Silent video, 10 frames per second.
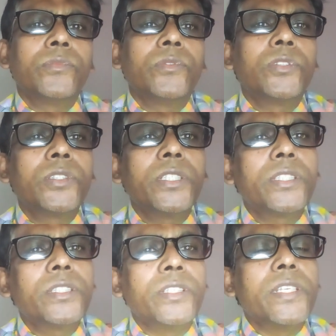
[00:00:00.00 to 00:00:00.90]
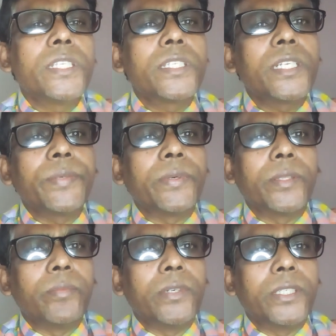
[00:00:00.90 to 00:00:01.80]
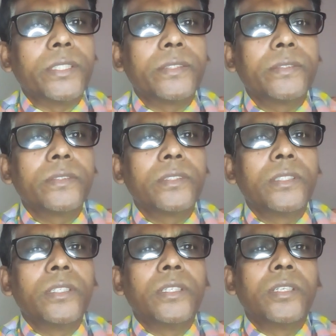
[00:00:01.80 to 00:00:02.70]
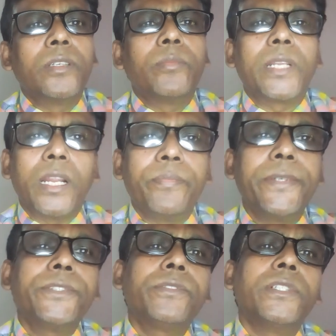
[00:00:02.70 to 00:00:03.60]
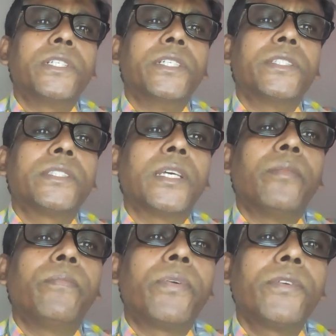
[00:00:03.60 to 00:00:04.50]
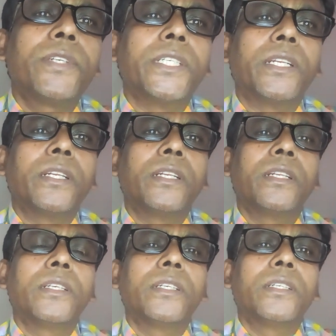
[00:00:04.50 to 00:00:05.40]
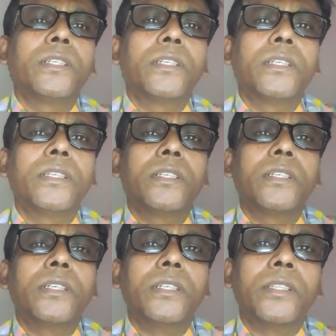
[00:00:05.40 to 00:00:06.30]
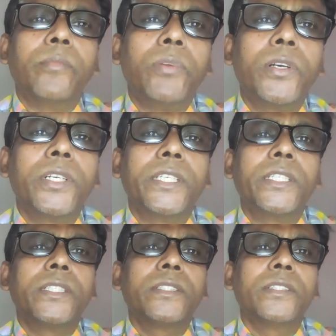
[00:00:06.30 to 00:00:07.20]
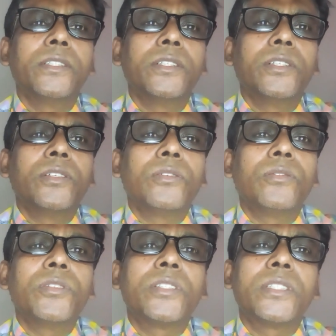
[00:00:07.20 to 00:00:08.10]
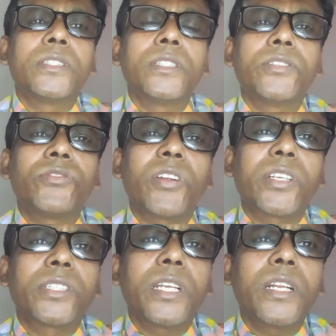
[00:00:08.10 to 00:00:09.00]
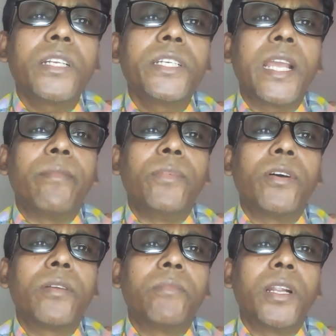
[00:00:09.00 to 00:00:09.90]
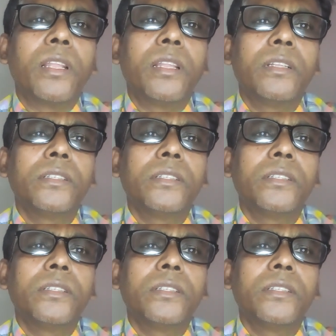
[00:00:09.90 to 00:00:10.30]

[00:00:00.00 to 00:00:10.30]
So this is necessary for the body, but unfortunately some protein in the body which is structurally abnormal,